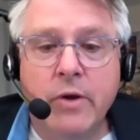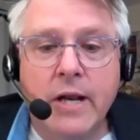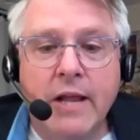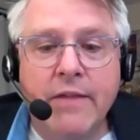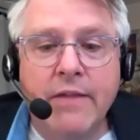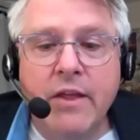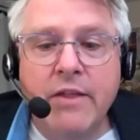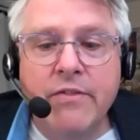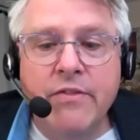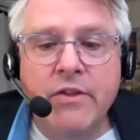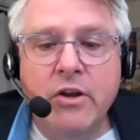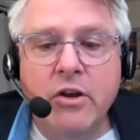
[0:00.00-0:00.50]

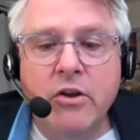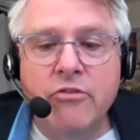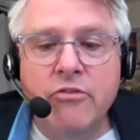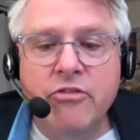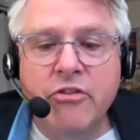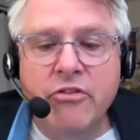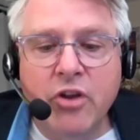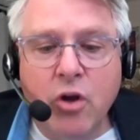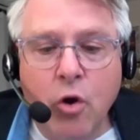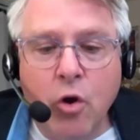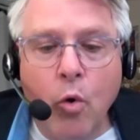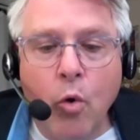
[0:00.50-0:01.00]
And then
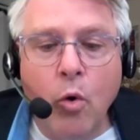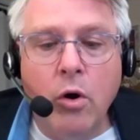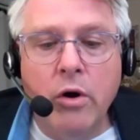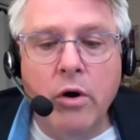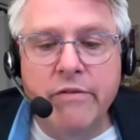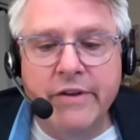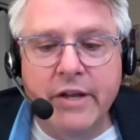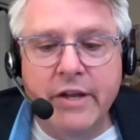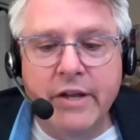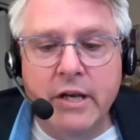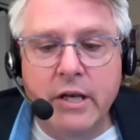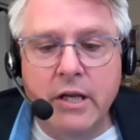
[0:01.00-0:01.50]
the core
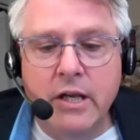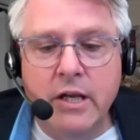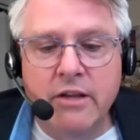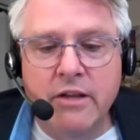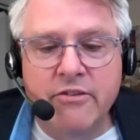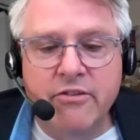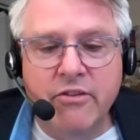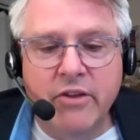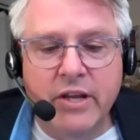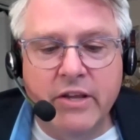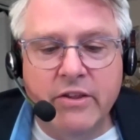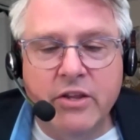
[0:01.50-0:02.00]
of it,
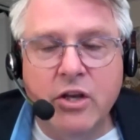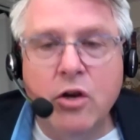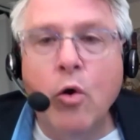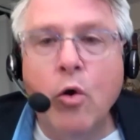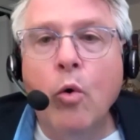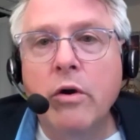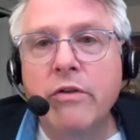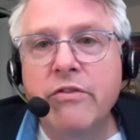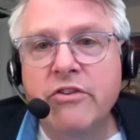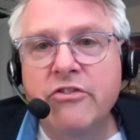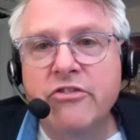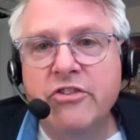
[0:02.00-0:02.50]
it's like the
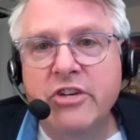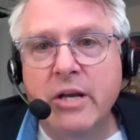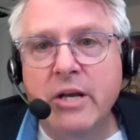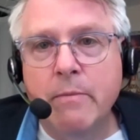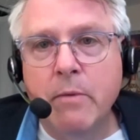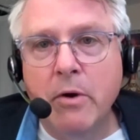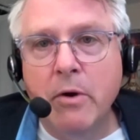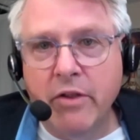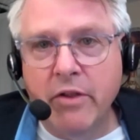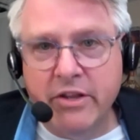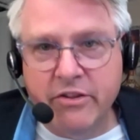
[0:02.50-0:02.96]
core of the GMO,